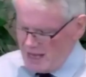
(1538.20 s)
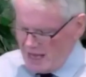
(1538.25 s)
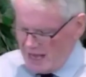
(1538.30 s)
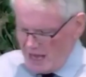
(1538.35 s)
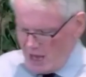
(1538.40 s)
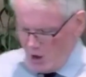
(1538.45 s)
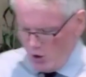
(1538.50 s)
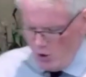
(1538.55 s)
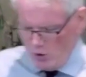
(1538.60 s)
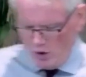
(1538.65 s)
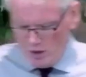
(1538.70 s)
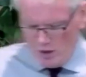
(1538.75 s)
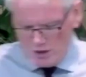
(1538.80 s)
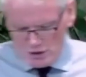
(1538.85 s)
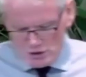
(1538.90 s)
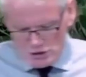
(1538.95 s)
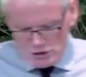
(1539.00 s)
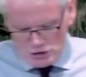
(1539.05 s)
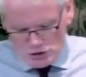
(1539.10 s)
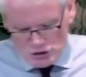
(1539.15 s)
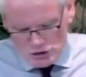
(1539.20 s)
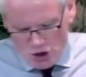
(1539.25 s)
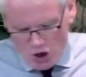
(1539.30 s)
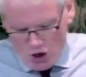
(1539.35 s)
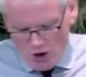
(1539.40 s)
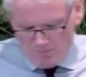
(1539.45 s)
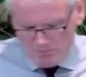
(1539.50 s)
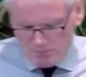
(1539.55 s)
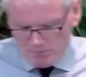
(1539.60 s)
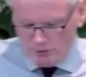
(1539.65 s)
How
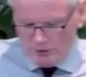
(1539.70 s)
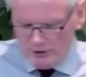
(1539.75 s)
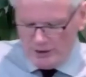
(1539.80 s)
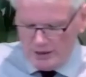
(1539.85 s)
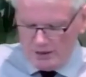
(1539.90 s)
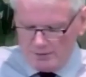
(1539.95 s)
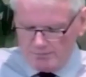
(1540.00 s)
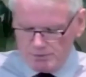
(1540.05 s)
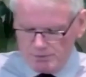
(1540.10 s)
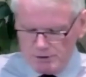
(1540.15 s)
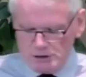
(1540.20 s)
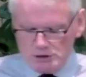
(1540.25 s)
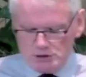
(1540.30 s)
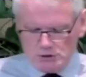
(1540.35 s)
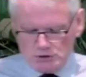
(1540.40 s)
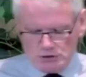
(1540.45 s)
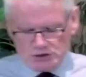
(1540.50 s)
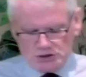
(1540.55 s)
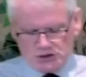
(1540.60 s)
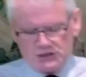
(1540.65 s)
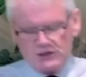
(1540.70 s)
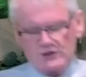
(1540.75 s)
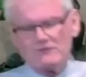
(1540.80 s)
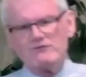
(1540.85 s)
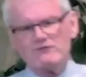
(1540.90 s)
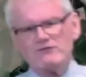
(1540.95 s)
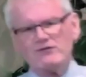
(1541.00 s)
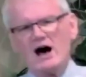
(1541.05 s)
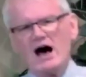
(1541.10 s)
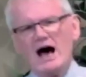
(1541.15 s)
sharply abuse
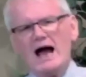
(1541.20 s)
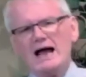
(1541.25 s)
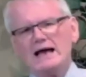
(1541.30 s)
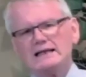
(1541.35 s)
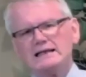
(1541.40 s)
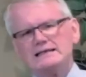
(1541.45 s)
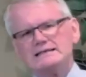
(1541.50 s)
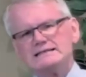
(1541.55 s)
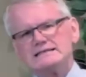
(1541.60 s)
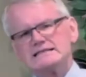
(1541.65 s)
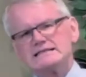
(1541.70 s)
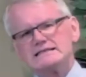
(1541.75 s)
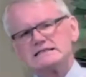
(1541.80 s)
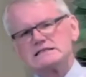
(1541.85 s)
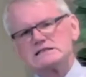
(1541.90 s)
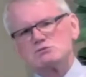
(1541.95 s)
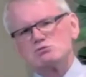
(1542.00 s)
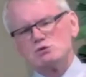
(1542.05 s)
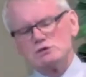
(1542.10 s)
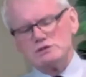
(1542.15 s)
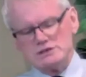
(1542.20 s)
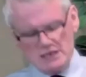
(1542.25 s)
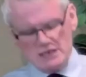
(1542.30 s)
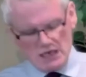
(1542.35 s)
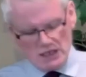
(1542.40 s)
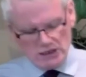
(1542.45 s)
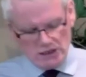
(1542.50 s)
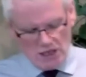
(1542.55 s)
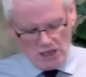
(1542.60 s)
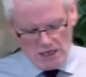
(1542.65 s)
and violence would
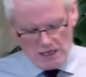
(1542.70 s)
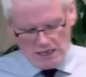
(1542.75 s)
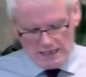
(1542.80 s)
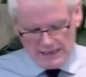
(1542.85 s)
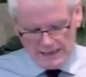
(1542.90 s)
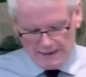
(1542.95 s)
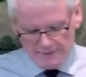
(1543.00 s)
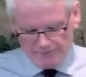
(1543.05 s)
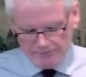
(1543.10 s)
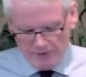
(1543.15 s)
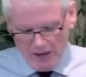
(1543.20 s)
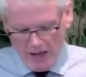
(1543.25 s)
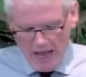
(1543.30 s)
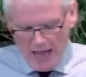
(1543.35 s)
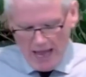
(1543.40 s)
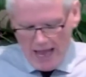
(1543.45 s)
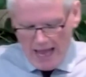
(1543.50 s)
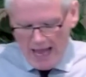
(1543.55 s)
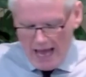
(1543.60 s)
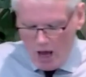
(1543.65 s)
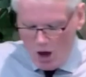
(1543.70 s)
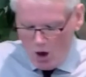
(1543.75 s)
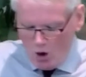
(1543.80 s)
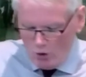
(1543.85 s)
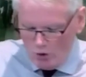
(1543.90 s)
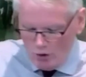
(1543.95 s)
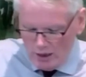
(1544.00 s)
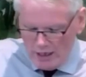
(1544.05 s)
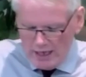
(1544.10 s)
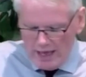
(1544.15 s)
decline.
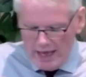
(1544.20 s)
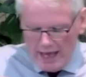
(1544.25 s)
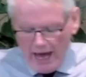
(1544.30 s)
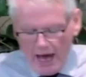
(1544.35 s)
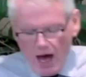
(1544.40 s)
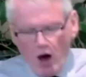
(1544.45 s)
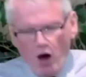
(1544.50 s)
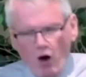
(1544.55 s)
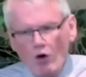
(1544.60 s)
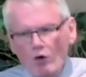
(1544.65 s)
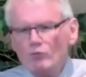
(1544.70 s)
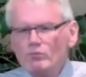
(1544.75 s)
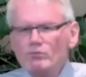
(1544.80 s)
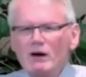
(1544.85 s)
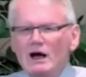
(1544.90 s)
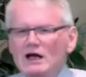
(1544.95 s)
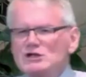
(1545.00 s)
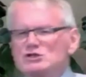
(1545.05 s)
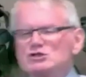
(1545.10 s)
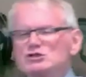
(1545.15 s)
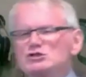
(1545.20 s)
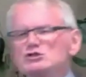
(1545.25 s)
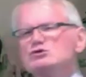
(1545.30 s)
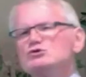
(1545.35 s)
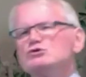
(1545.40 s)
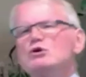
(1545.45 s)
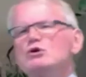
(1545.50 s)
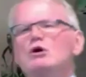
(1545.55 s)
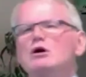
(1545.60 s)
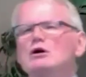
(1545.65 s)
How
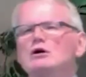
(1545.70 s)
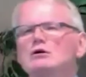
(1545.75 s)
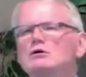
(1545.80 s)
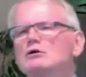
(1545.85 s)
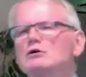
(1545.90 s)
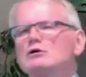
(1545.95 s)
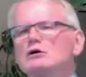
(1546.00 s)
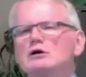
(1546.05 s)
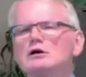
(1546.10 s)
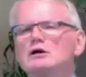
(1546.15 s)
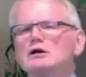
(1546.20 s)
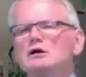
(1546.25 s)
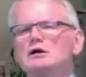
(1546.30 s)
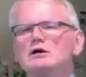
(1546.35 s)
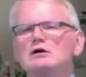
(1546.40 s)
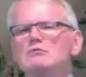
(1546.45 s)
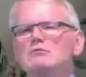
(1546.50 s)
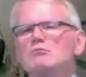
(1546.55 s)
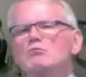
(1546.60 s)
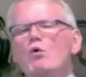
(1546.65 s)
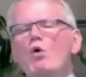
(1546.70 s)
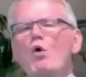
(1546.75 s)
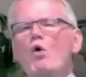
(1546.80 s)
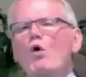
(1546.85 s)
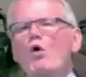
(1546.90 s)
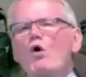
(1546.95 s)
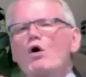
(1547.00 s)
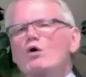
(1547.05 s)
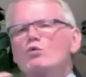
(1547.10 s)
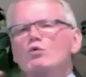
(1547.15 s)
much
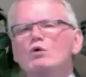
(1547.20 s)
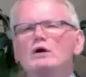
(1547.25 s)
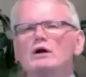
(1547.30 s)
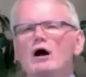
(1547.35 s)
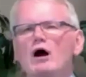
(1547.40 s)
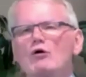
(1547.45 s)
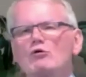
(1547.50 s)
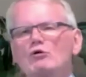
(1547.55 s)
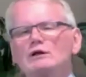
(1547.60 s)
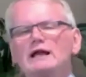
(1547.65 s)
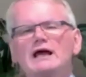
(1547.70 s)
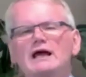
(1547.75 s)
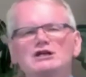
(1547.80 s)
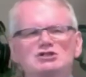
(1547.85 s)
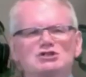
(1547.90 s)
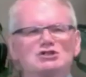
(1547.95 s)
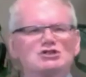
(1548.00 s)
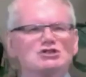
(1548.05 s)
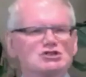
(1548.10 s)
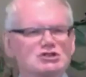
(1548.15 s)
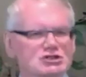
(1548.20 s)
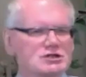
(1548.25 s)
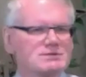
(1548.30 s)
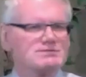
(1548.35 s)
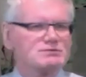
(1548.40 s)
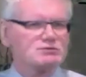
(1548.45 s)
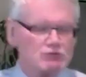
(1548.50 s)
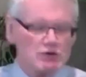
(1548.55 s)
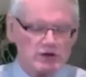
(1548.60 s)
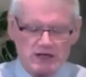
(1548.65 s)
more would our
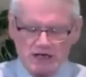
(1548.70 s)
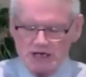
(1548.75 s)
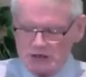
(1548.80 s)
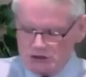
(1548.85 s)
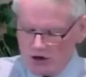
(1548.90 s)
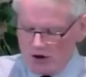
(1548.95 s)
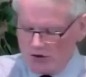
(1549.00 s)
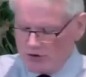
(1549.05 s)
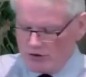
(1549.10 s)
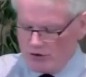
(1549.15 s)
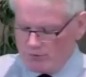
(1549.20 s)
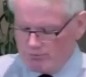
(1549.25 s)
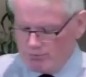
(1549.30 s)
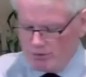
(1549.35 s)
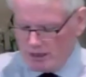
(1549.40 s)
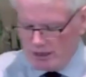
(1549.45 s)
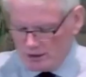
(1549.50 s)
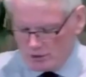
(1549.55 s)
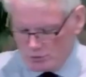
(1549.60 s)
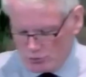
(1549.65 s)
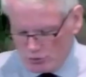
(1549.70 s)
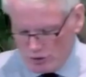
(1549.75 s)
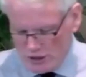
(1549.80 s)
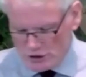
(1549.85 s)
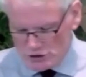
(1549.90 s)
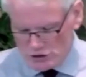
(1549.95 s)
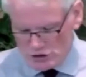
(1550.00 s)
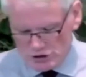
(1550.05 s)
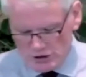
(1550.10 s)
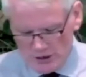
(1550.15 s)
relationships with each other be
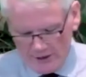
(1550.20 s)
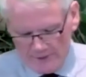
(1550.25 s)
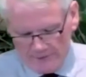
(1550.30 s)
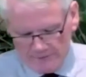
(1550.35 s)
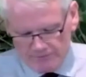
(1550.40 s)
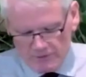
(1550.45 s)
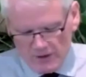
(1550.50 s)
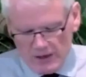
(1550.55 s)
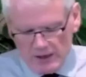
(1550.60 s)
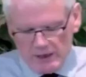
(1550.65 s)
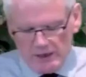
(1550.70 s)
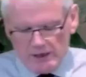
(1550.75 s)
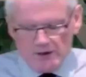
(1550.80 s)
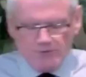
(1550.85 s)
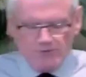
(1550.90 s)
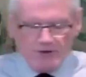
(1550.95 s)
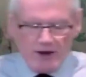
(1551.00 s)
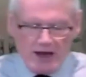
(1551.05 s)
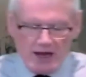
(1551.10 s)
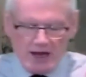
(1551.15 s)
enriched if,